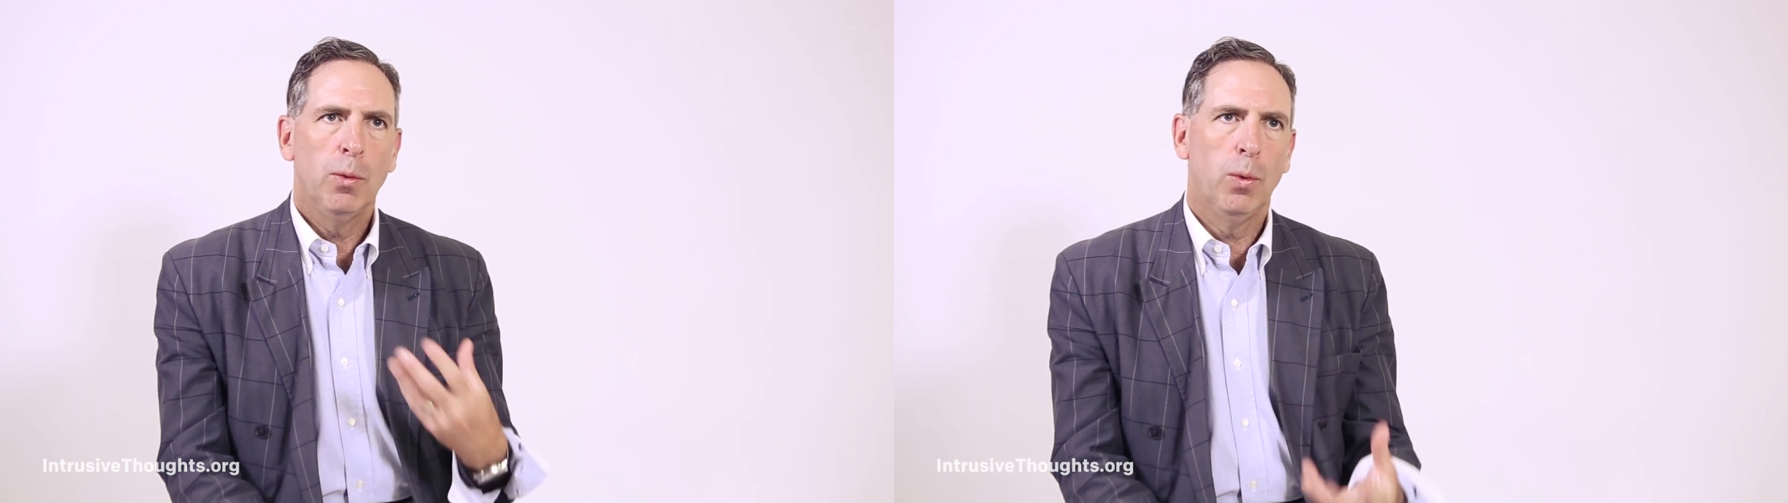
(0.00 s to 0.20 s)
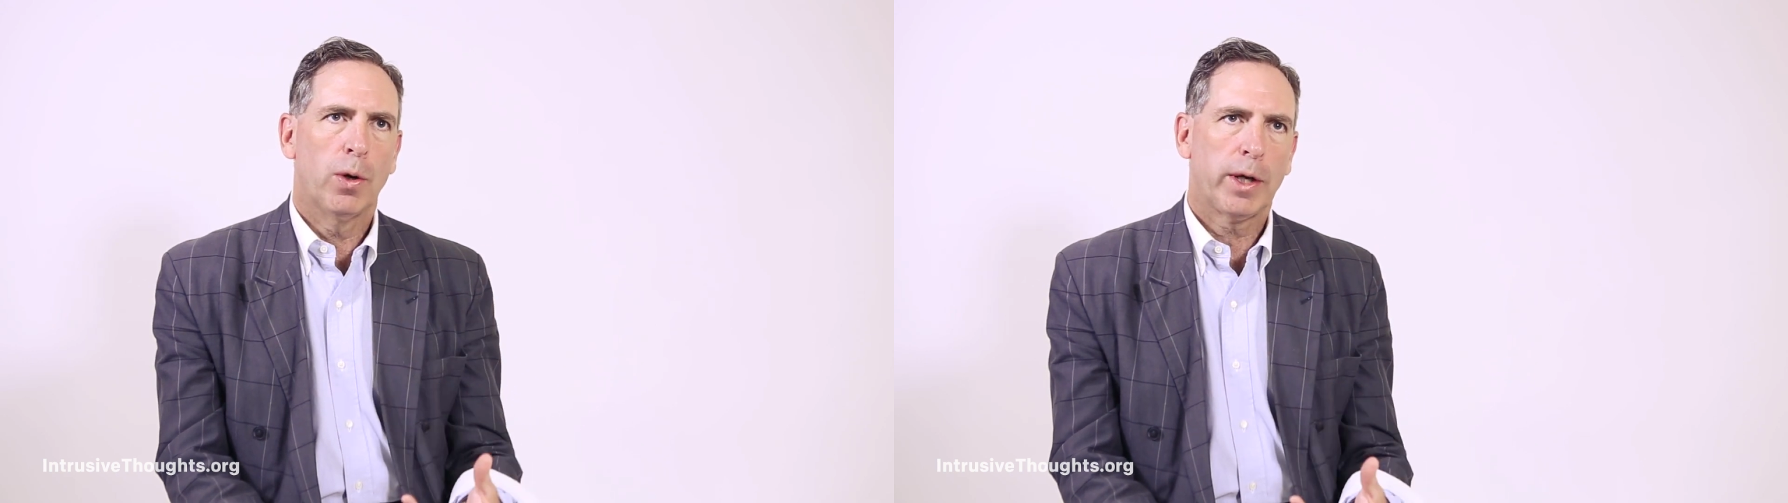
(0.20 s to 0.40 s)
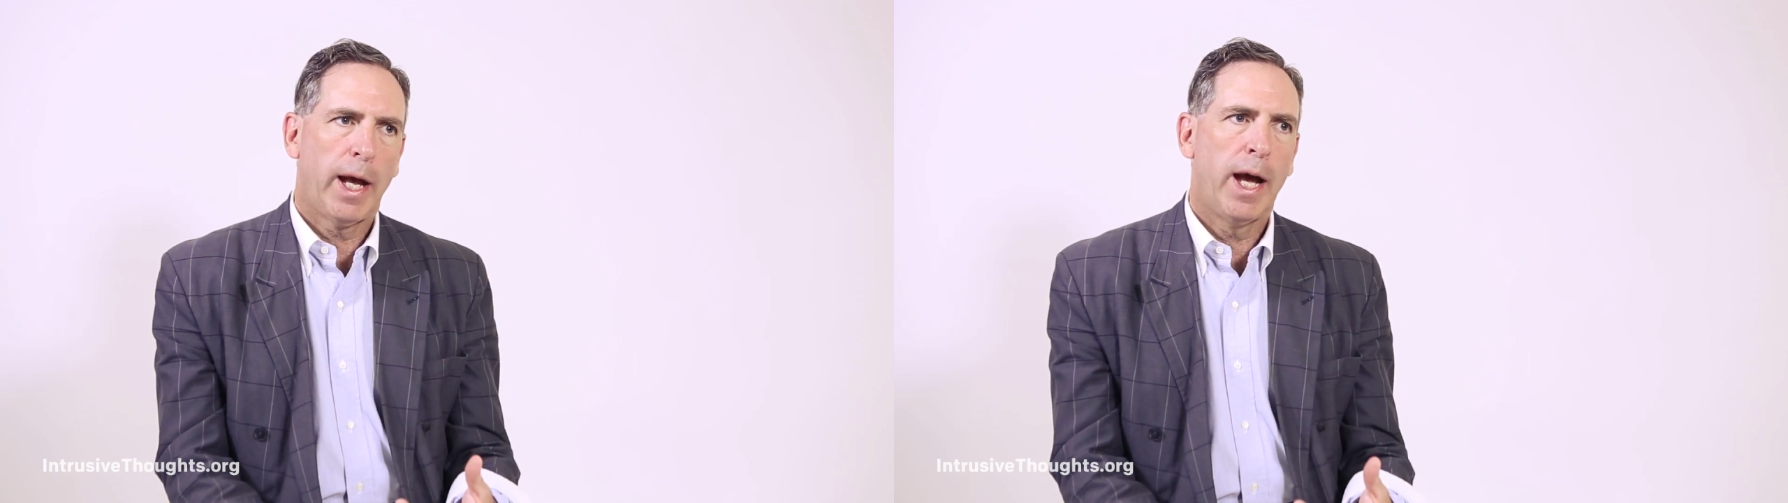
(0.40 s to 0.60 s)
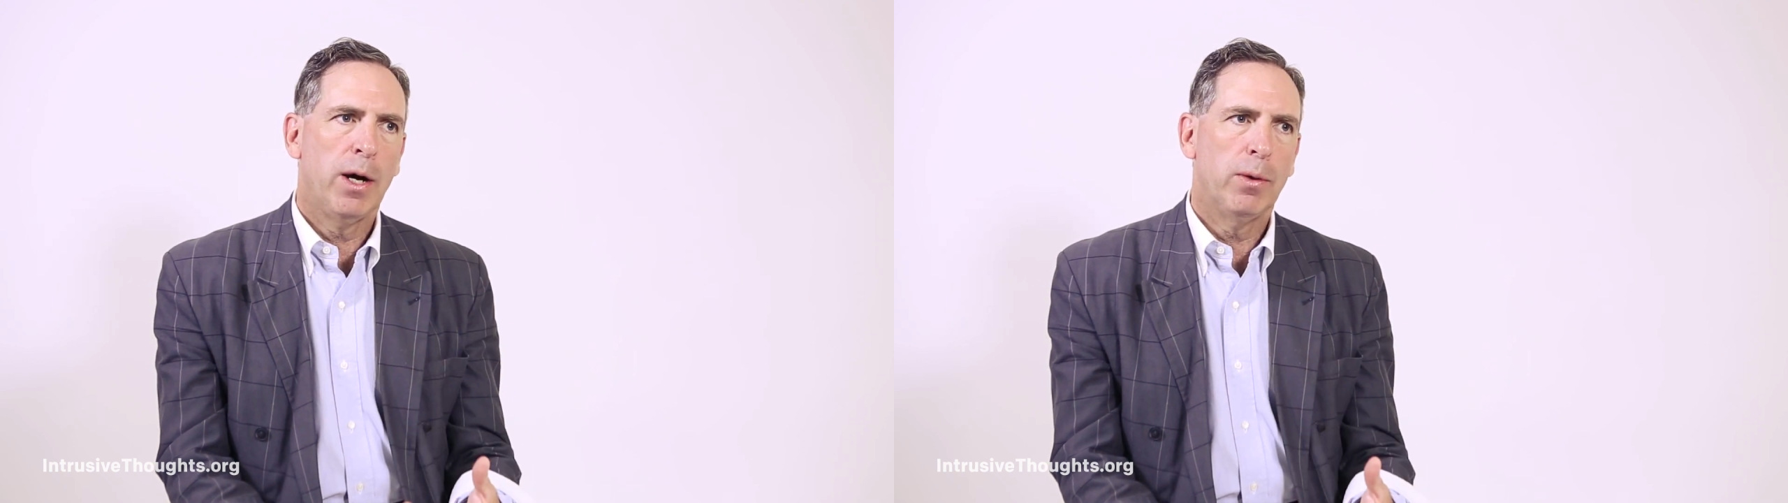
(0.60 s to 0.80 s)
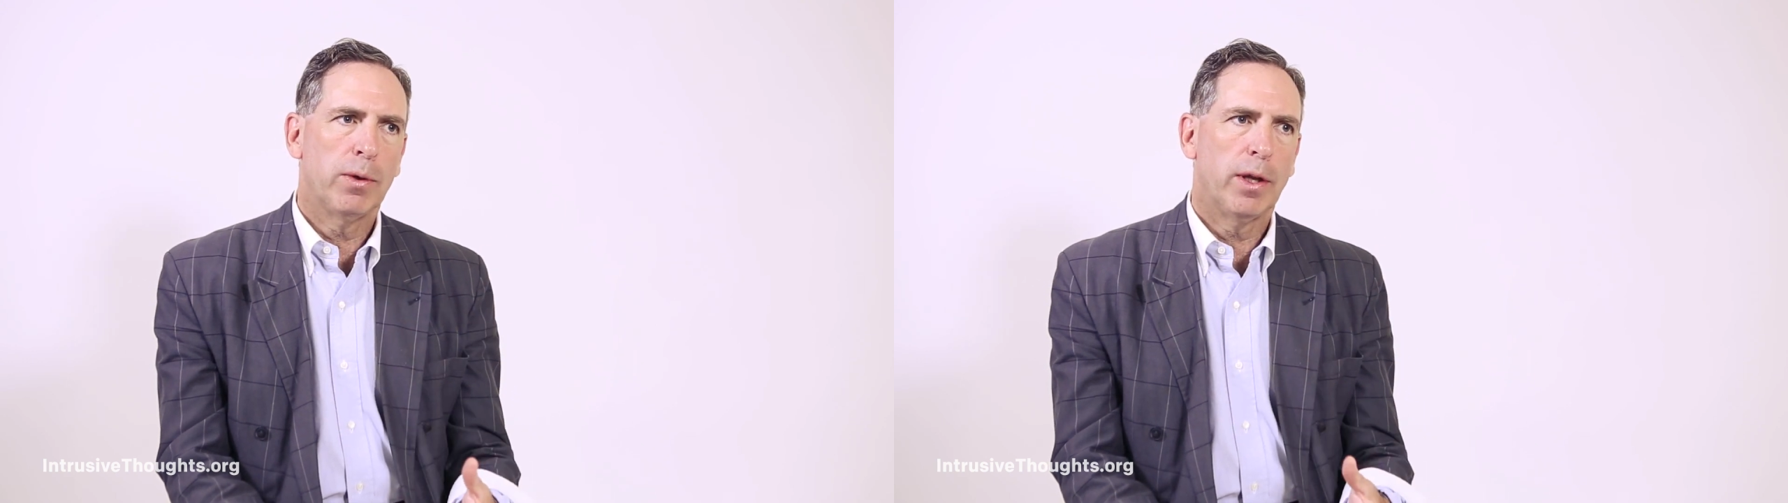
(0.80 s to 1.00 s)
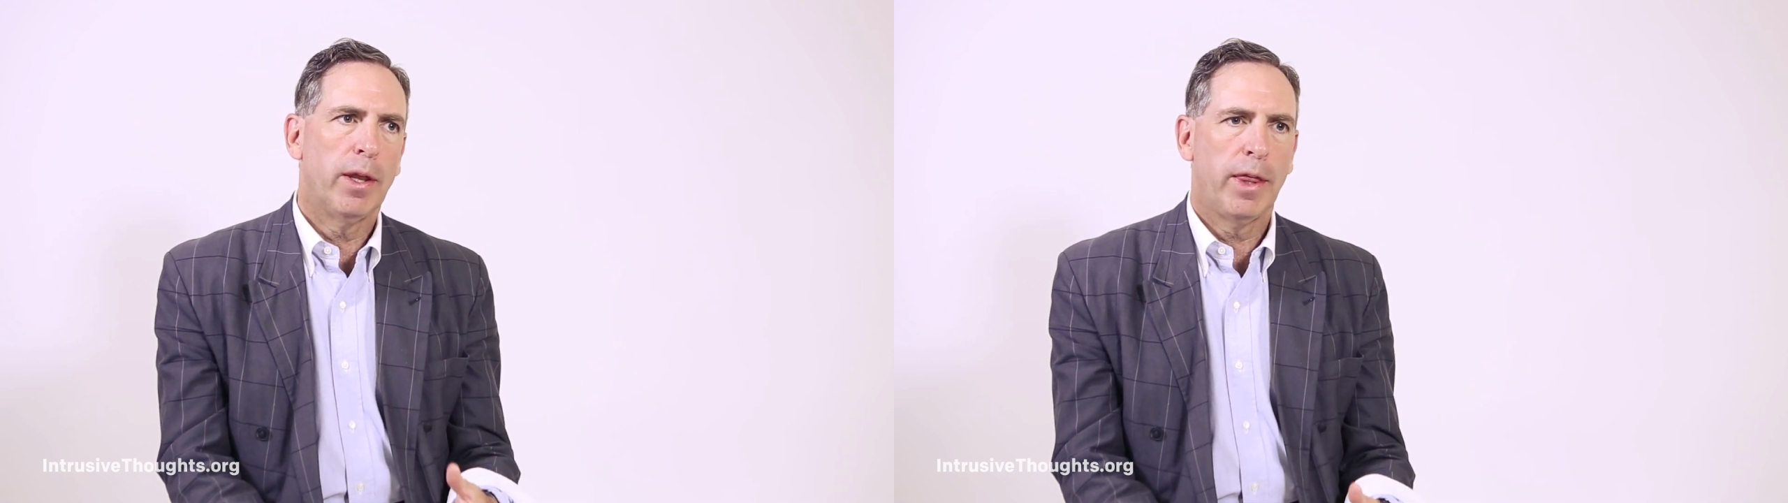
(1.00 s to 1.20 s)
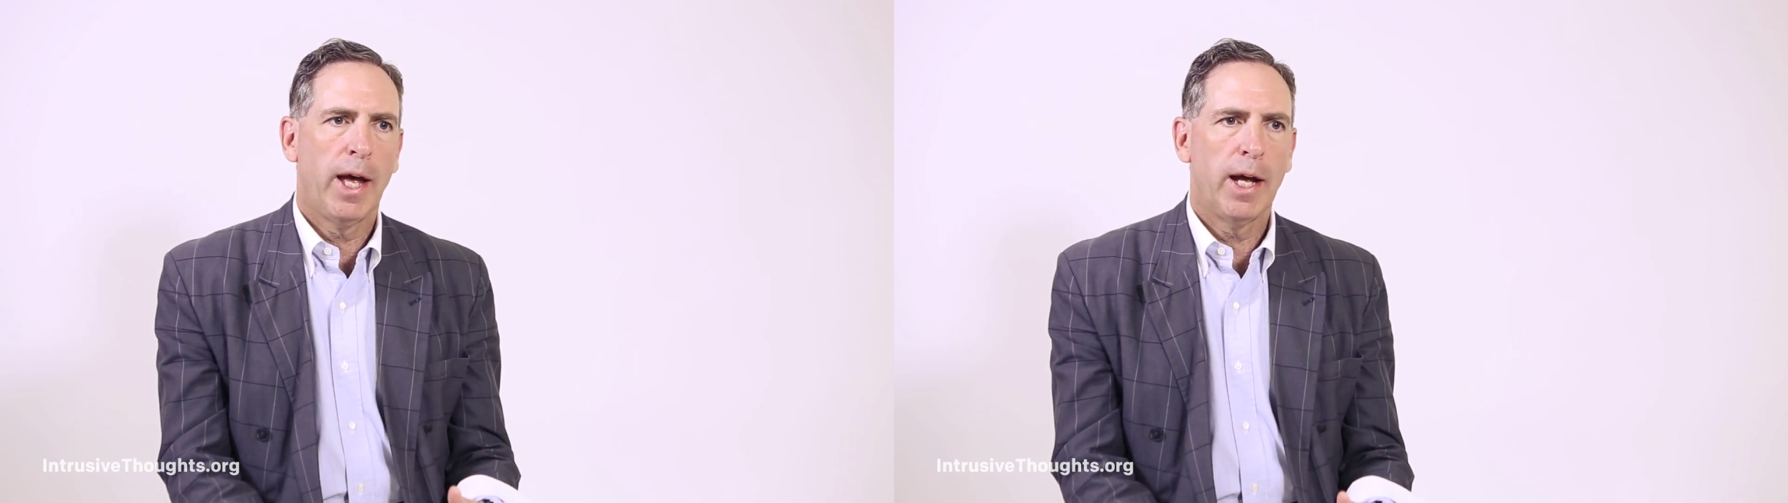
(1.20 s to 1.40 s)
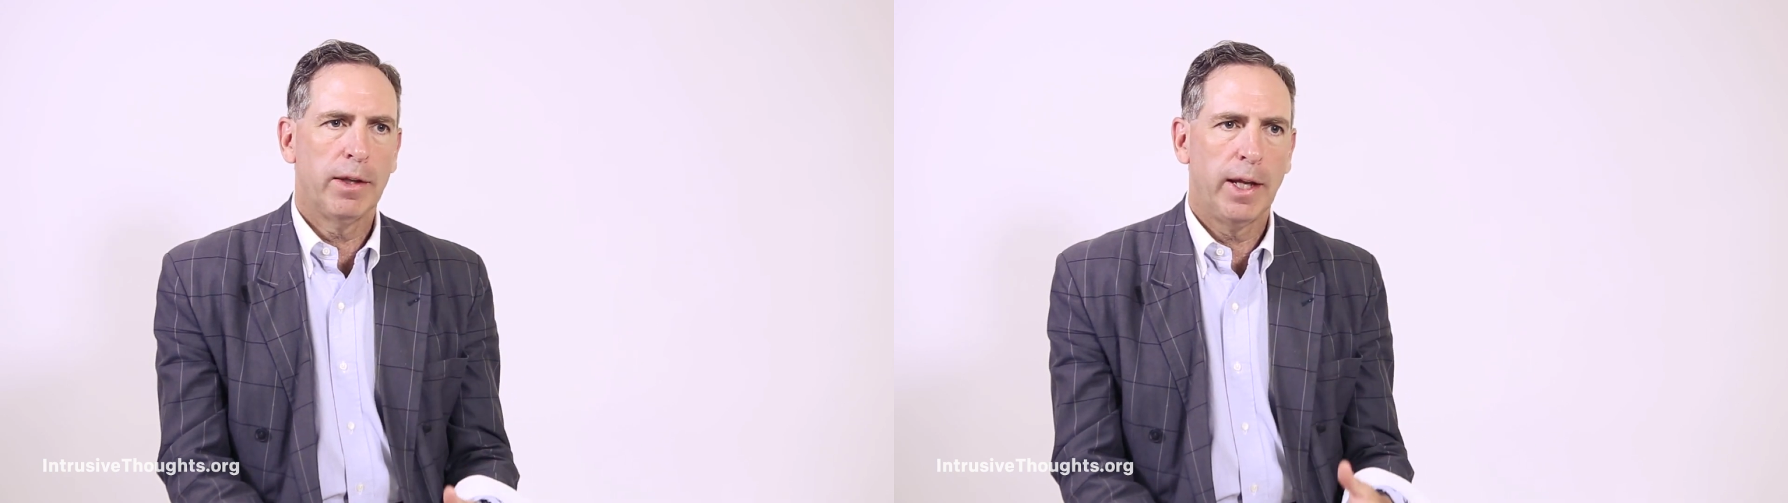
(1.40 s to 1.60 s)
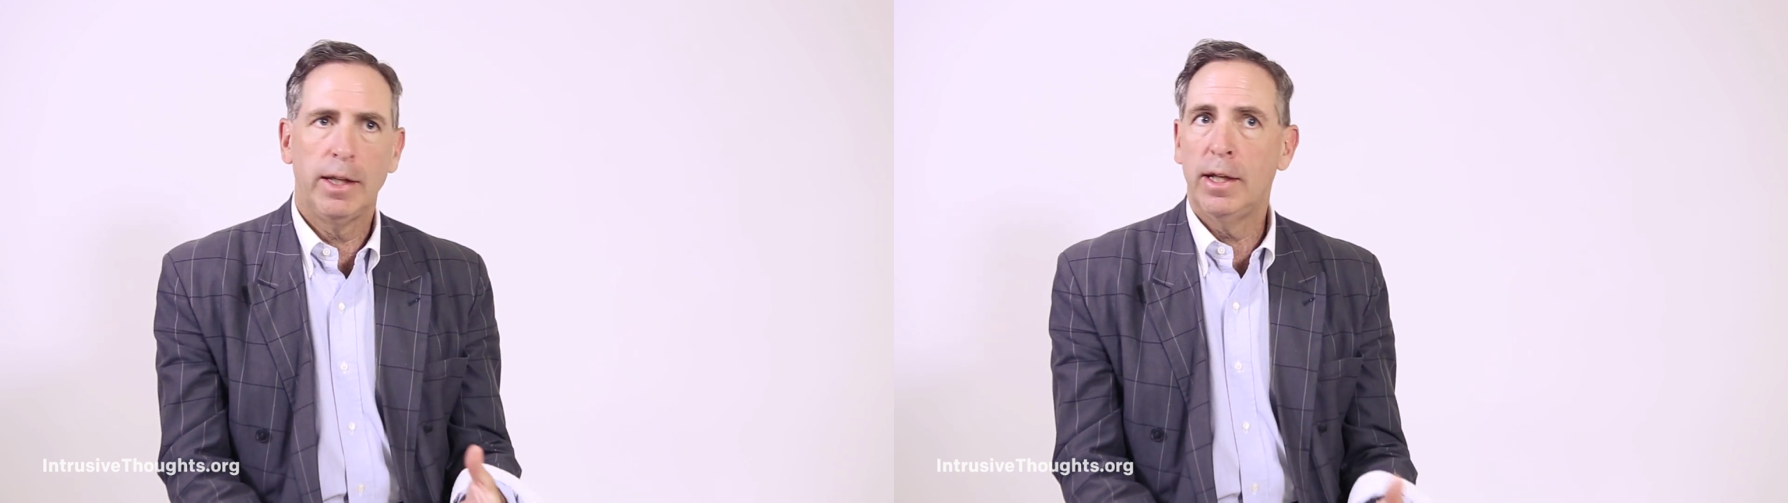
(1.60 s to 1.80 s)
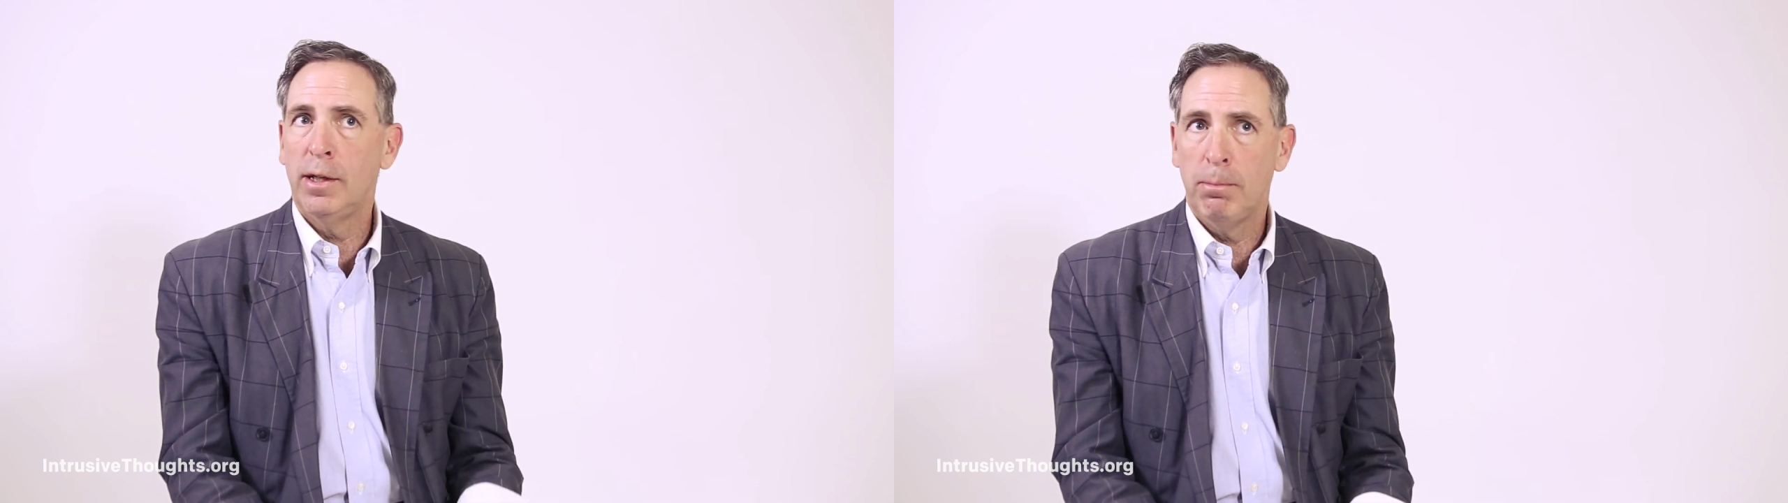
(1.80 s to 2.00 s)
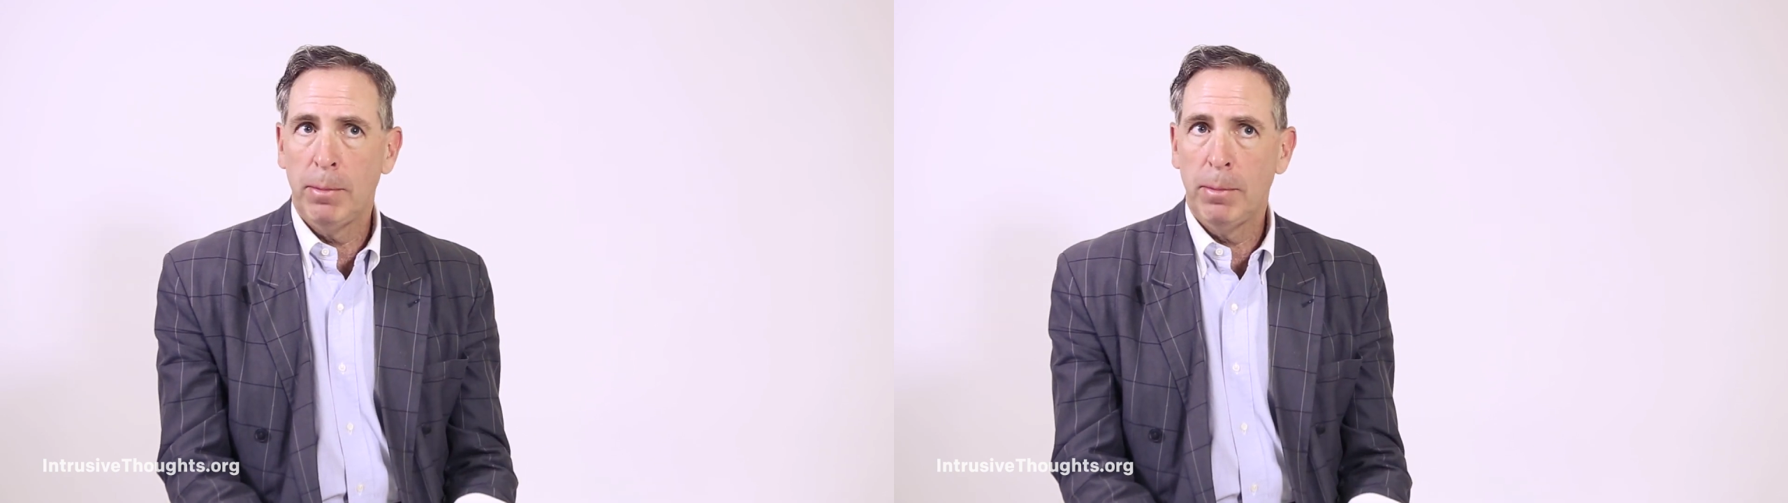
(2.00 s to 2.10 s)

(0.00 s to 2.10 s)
work out that they didn't